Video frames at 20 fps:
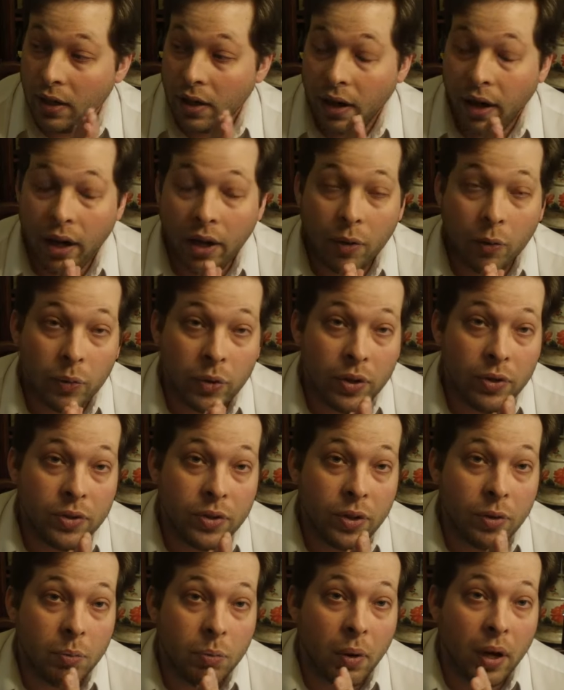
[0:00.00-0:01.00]
uh,
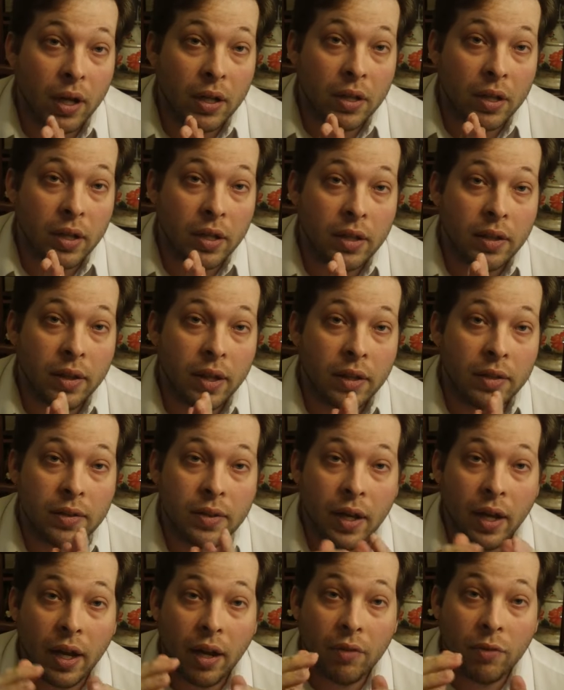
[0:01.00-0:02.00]
YouTube link that
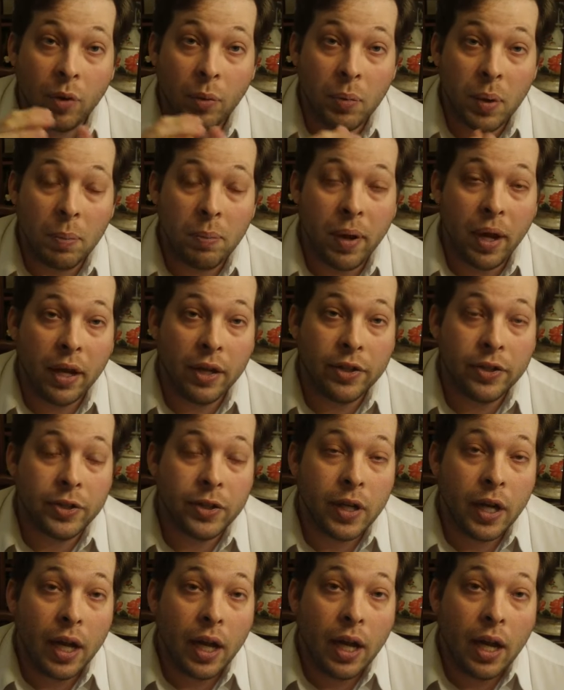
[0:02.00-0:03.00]
I have on my page.
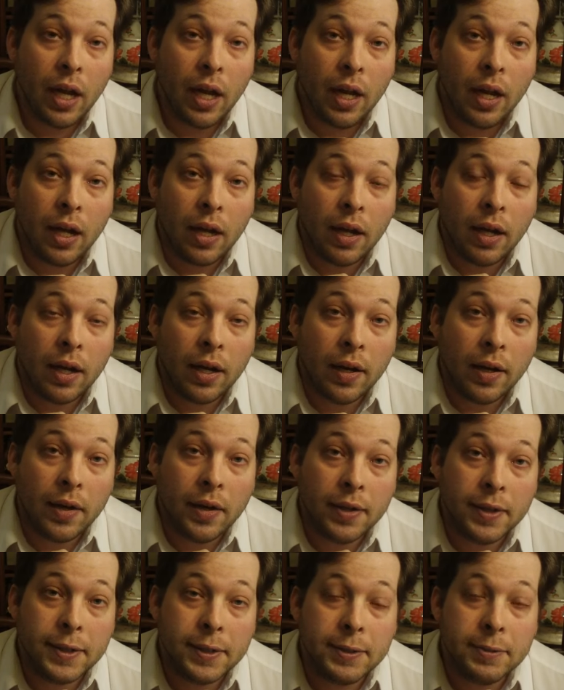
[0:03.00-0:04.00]

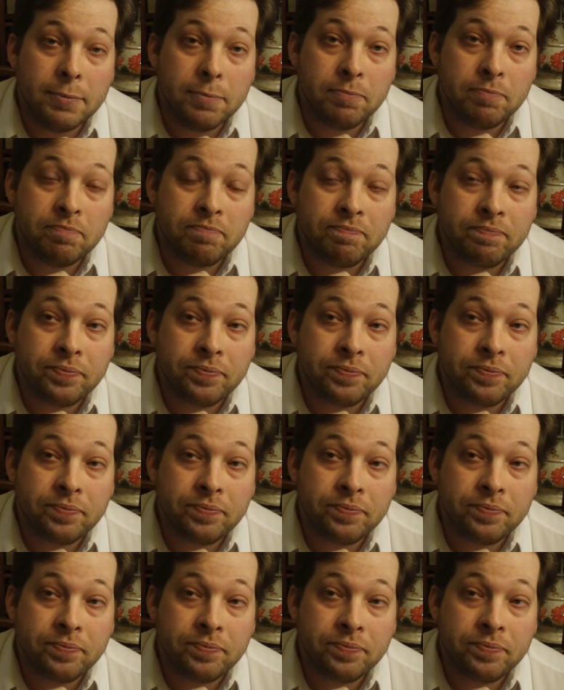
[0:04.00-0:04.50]
Um,